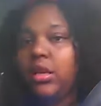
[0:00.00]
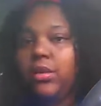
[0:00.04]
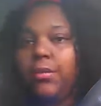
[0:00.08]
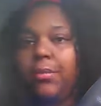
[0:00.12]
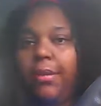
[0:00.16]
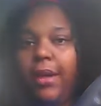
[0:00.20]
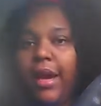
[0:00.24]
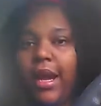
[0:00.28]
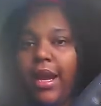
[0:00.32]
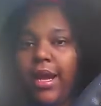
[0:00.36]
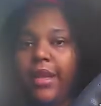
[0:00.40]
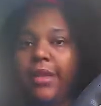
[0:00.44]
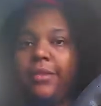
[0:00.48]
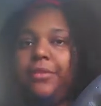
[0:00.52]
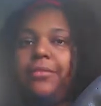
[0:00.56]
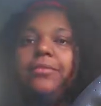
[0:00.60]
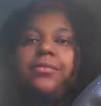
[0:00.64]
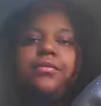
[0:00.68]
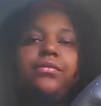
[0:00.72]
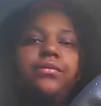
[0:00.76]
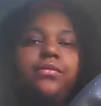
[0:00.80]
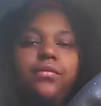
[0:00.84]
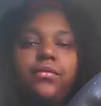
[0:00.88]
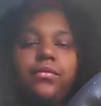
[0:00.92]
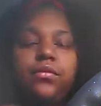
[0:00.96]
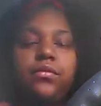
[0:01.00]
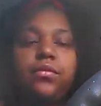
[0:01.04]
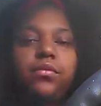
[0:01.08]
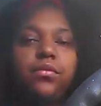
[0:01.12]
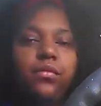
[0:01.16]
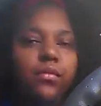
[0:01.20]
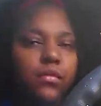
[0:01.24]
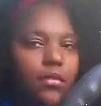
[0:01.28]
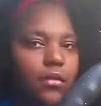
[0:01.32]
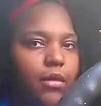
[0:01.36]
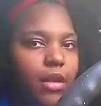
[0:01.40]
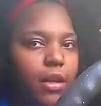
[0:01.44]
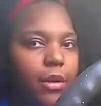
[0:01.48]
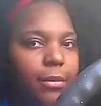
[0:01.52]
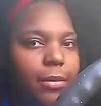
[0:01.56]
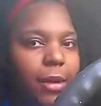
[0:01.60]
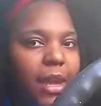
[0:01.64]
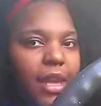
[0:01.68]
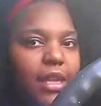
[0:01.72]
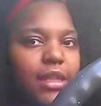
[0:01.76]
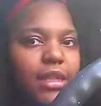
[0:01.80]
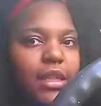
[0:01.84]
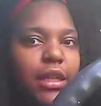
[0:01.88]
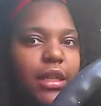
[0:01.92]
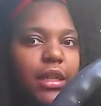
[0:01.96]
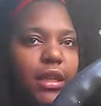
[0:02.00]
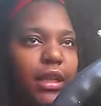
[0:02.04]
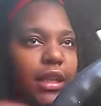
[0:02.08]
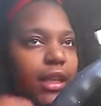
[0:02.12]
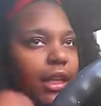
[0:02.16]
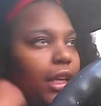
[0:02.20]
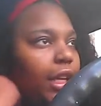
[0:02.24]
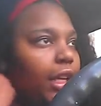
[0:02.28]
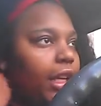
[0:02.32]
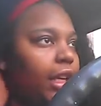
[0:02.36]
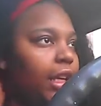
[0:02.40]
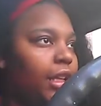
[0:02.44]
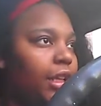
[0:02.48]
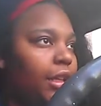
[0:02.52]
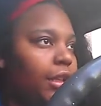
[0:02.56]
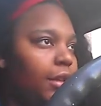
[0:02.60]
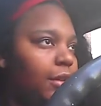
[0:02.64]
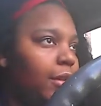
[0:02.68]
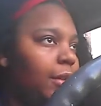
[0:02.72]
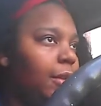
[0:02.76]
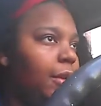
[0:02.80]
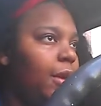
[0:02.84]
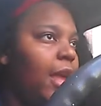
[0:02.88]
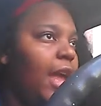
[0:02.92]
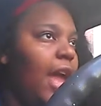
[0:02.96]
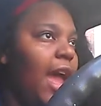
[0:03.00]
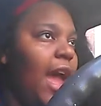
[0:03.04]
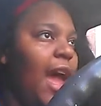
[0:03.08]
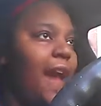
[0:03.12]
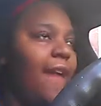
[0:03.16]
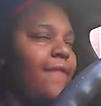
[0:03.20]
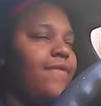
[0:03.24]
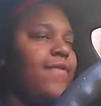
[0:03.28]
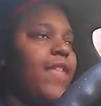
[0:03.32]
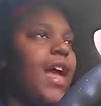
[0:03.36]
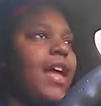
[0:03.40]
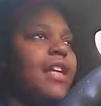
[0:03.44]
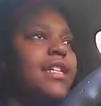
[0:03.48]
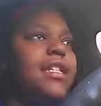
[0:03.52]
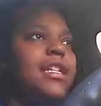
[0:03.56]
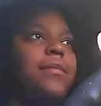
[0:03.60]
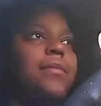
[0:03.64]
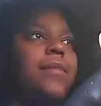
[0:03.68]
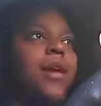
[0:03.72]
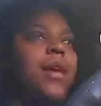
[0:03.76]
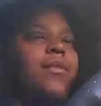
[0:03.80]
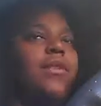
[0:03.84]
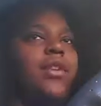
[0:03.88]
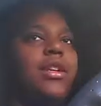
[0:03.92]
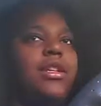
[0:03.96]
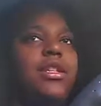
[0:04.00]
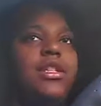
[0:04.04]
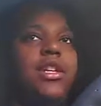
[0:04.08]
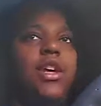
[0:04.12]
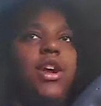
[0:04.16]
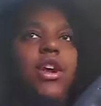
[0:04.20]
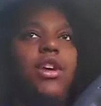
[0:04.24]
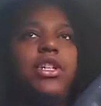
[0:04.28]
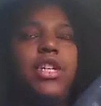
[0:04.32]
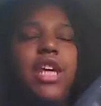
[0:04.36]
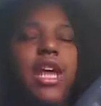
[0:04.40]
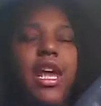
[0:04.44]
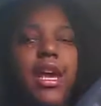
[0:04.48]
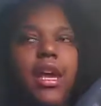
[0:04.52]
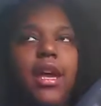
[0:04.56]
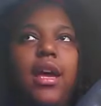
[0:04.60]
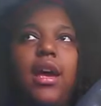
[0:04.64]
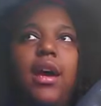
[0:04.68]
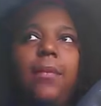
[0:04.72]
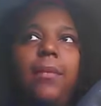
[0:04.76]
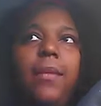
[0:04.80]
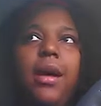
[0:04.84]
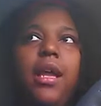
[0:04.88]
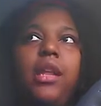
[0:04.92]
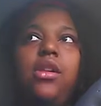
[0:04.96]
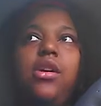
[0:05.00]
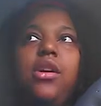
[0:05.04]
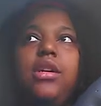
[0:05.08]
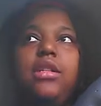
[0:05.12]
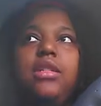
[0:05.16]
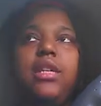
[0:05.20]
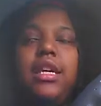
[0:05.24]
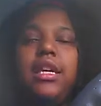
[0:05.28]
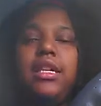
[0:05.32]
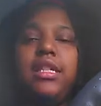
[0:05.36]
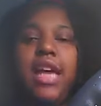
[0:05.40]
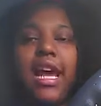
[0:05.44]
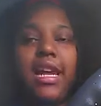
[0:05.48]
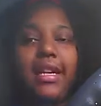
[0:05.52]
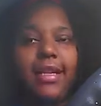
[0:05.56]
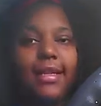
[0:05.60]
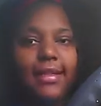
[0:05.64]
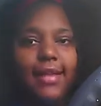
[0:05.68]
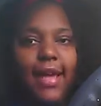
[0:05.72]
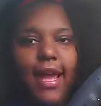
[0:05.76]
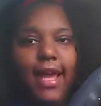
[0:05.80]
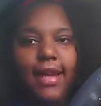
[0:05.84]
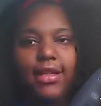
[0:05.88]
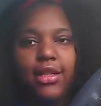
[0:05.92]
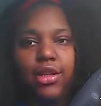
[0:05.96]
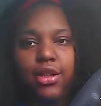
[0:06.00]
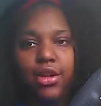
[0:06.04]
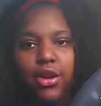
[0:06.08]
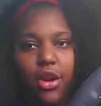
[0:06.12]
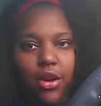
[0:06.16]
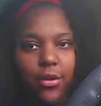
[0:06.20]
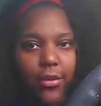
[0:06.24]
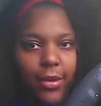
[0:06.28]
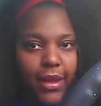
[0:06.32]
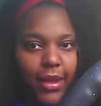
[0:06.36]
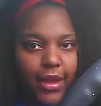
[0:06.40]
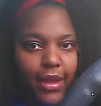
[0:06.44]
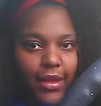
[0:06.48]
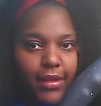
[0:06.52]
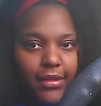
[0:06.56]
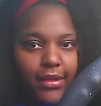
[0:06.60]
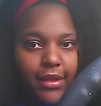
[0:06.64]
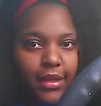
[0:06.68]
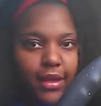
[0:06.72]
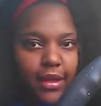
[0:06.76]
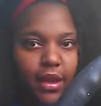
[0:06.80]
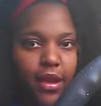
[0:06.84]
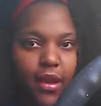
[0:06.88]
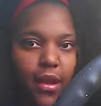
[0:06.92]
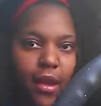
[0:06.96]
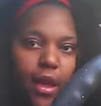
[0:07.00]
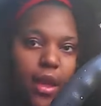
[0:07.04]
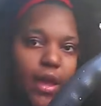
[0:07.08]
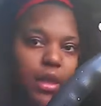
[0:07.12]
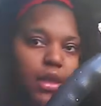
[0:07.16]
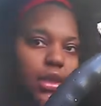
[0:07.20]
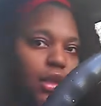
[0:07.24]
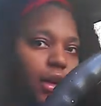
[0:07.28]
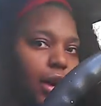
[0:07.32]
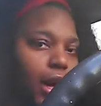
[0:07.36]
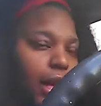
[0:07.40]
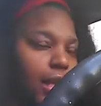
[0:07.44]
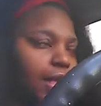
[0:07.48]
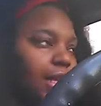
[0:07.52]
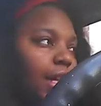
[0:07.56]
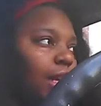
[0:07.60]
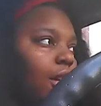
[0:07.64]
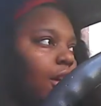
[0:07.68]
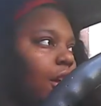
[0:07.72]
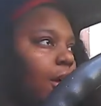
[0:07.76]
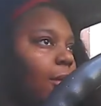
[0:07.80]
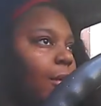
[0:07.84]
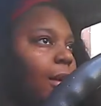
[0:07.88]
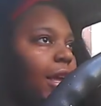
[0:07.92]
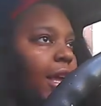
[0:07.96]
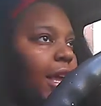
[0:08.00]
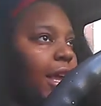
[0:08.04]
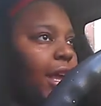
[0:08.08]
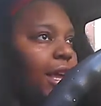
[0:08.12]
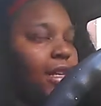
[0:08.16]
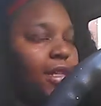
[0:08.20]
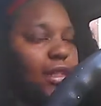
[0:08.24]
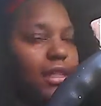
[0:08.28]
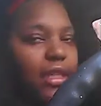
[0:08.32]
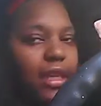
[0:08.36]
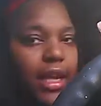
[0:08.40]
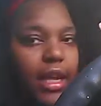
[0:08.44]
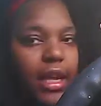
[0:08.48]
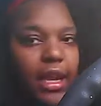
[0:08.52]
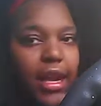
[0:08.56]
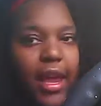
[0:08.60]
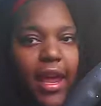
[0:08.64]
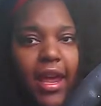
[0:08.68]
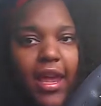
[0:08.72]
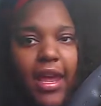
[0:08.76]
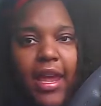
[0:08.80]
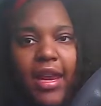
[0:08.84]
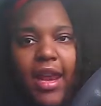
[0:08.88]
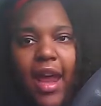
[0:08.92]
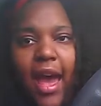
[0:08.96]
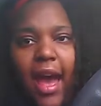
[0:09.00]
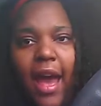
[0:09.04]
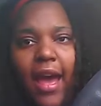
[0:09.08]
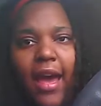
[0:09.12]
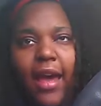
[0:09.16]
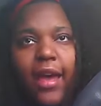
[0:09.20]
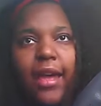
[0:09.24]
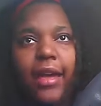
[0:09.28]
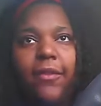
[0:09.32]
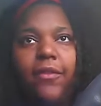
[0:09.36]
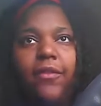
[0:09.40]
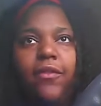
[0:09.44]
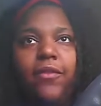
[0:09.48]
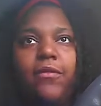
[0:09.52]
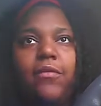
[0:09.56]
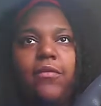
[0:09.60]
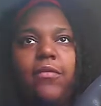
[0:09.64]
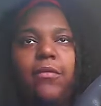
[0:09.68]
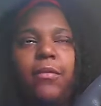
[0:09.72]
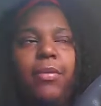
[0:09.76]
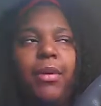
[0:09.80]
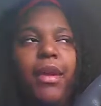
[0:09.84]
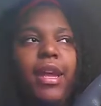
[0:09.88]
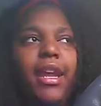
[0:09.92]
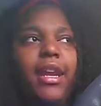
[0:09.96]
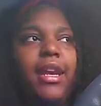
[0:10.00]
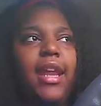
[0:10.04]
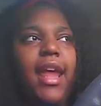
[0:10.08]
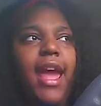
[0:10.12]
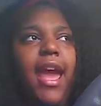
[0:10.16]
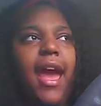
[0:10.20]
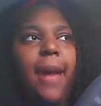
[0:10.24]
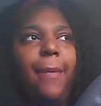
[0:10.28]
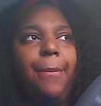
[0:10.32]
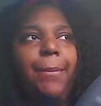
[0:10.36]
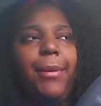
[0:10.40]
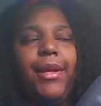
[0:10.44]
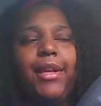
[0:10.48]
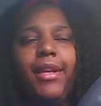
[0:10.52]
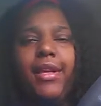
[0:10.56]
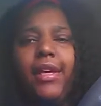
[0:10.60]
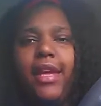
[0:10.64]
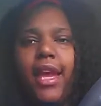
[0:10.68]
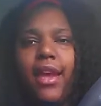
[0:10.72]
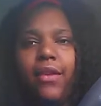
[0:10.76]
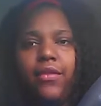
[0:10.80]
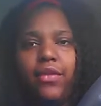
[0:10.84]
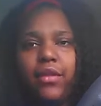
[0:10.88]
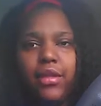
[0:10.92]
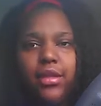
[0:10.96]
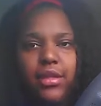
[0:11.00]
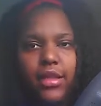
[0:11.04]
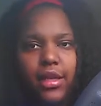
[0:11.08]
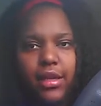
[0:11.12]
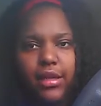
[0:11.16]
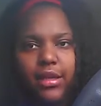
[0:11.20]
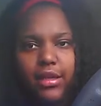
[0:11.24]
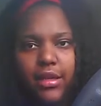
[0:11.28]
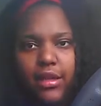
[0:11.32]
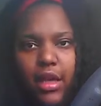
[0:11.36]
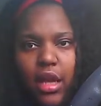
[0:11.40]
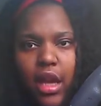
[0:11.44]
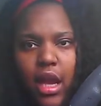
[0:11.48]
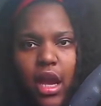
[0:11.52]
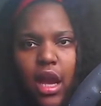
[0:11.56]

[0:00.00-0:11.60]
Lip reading: But basically, after I did my research and cut my losses, I decided to go with Anson. So I did go with Anson, and I've been happy ever since.